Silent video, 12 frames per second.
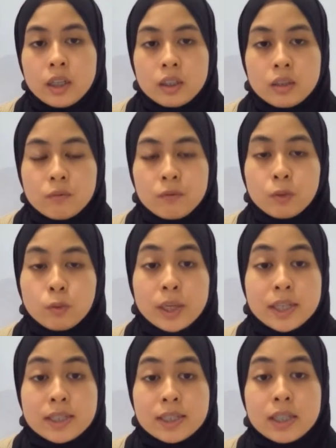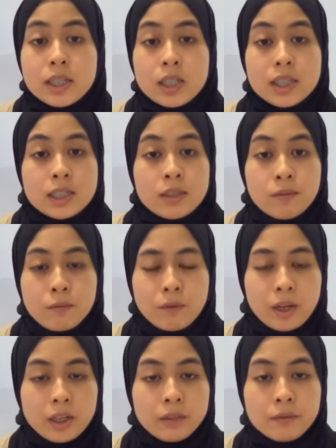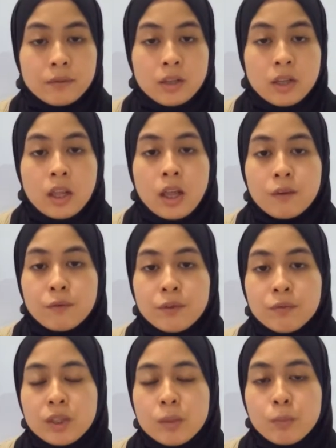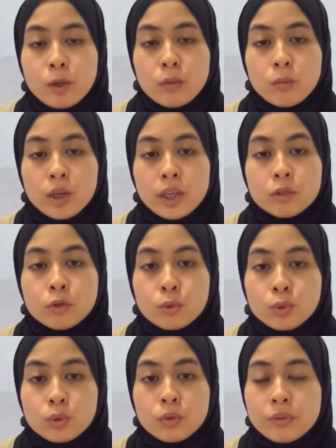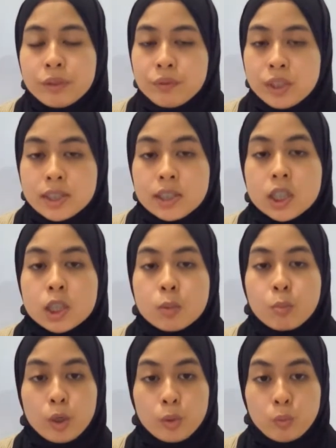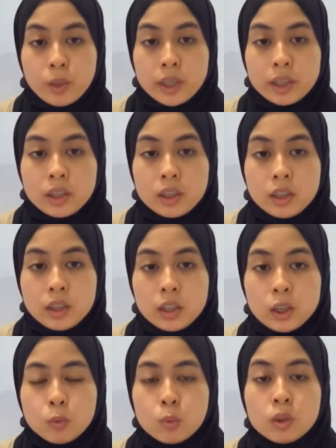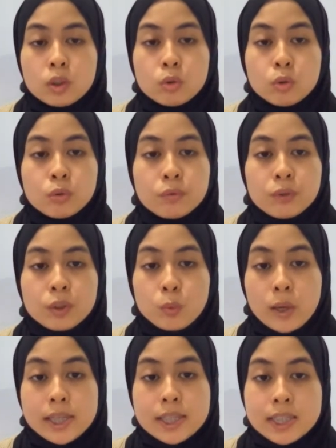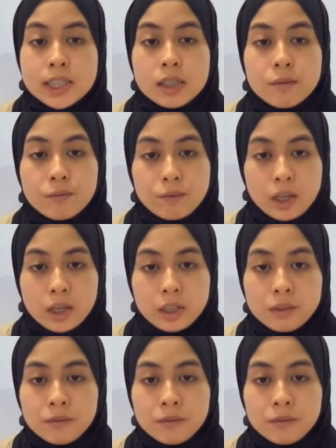frequency is 5. 50.1 to 56.1 equal to frequency 5.